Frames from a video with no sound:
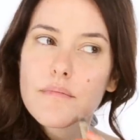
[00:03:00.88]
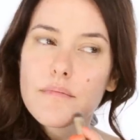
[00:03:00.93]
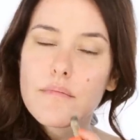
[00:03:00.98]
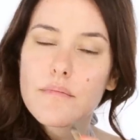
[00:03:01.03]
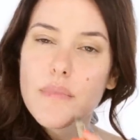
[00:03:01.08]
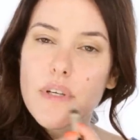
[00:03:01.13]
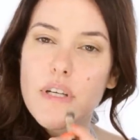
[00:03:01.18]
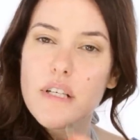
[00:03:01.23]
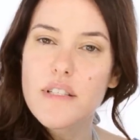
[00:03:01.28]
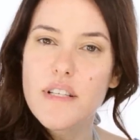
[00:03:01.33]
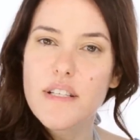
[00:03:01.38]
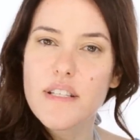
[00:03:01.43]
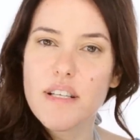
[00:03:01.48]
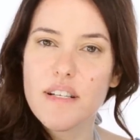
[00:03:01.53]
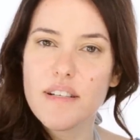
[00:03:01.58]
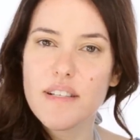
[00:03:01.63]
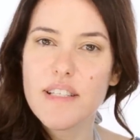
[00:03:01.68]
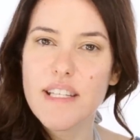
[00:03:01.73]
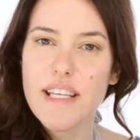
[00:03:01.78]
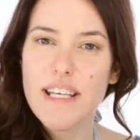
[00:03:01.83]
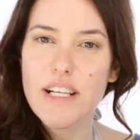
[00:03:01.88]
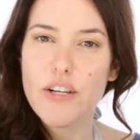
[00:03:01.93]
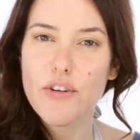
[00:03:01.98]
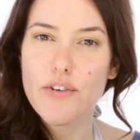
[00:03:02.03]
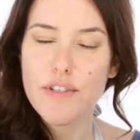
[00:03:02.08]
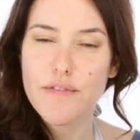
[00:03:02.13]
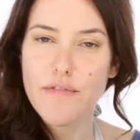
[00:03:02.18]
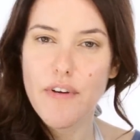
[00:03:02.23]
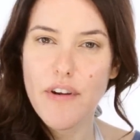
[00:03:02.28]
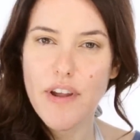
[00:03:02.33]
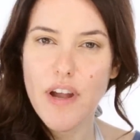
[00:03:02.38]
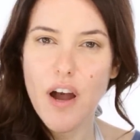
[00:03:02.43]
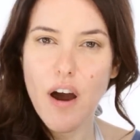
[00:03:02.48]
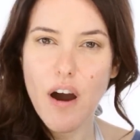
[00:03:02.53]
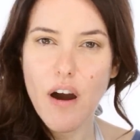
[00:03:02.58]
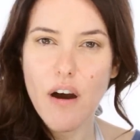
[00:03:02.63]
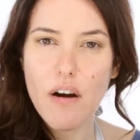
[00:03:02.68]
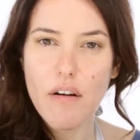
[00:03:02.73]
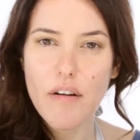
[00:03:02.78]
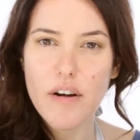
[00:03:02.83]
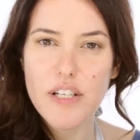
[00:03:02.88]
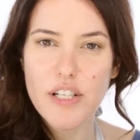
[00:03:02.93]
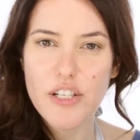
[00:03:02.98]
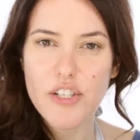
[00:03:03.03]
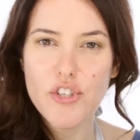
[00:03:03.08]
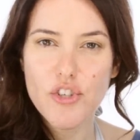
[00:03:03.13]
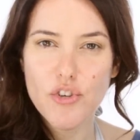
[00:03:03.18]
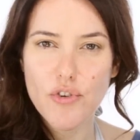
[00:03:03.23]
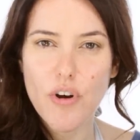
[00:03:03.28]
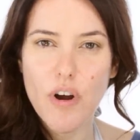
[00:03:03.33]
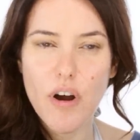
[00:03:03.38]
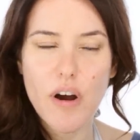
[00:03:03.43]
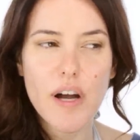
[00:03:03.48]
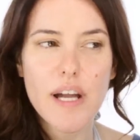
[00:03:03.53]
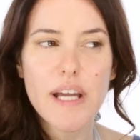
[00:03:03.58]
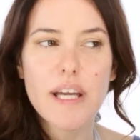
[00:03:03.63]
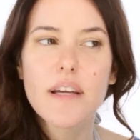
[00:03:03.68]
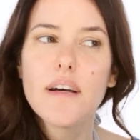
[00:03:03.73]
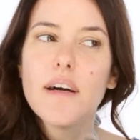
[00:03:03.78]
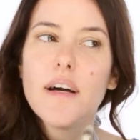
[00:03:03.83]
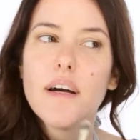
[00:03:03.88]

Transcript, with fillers: Because this concealer is very hard and dry,